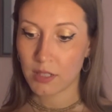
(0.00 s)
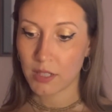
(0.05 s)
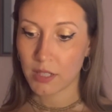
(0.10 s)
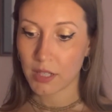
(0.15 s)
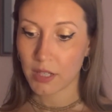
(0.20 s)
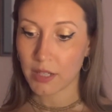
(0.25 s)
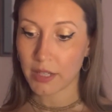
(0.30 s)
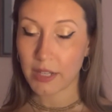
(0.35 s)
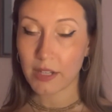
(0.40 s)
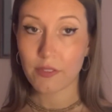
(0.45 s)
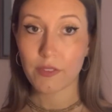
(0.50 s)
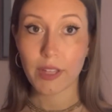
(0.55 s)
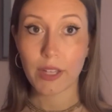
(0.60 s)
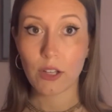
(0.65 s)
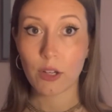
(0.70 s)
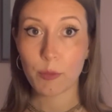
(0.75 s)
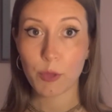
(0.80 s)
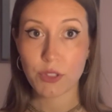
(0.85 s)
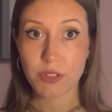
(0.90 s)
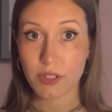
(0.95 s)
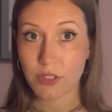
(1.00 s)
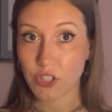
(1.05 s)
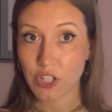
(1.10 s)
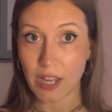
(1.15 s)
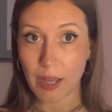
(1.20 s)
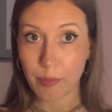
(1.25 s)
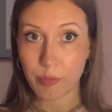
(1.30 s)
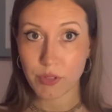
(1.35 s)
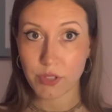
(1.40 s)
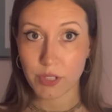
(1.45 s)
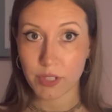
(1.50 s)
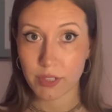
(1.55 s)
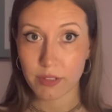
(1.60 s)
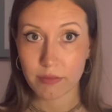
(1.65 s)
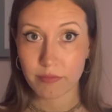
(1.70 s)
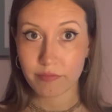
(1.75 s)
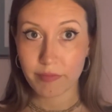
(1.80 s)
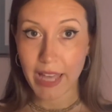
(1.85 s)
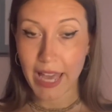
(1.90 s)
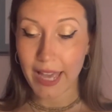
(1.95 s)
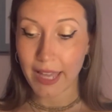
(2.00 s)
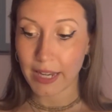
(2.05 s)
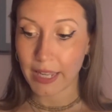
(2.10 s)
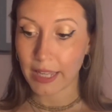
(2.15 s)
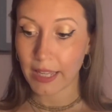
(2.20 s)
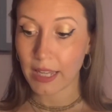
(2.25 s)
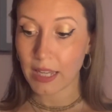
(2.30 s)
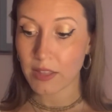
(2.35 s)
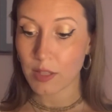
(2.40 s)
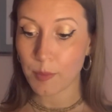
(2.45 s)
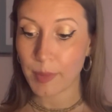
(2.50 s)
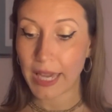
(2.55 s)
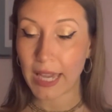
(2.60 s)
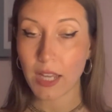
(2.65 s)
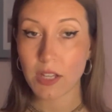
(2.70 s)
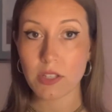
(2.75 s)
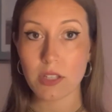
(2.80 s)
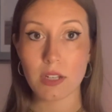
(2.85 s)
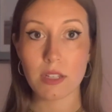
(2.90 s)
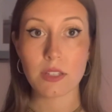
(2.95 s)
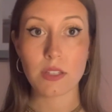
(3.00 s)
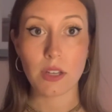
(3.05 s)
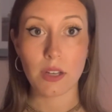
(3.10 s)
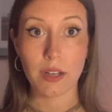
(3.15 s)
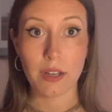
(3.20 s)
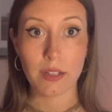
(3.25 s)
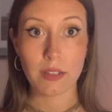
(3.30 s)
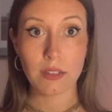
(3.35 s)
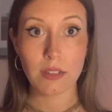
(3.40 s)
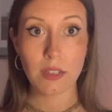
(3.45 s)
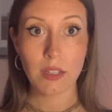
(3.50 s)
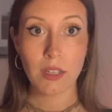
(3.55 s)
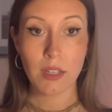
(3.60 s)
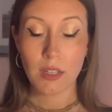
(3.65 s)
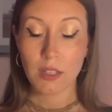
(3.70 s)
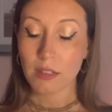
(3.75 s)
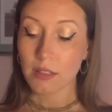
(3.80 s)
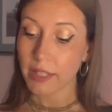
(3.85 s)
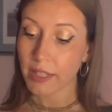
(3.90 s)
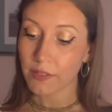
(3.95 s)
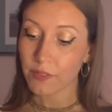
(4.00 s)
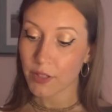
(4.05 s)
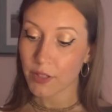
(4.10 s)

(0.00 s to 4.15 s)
kind of like almost a chapter heading and the page that it's on. Like for